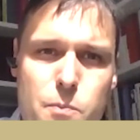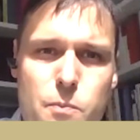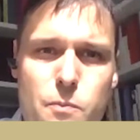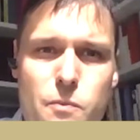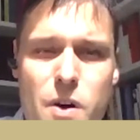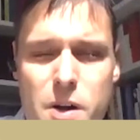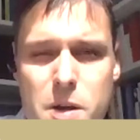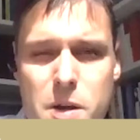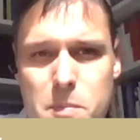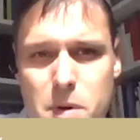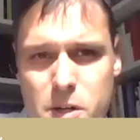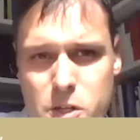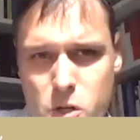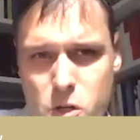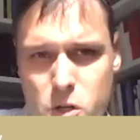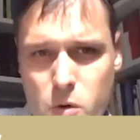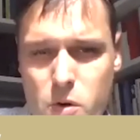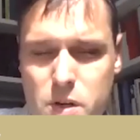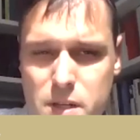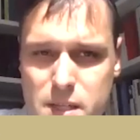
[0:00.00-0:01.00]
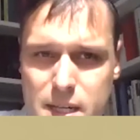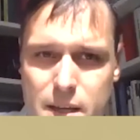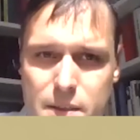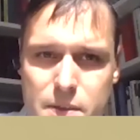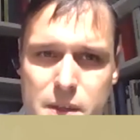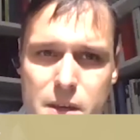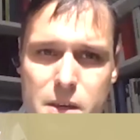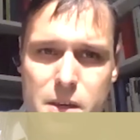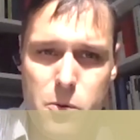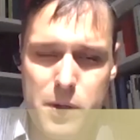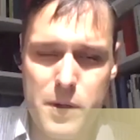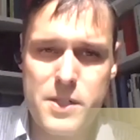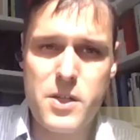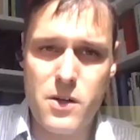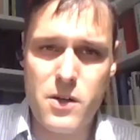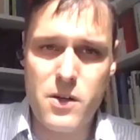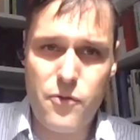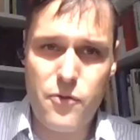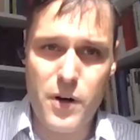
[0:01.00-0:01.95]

very much looked at the question of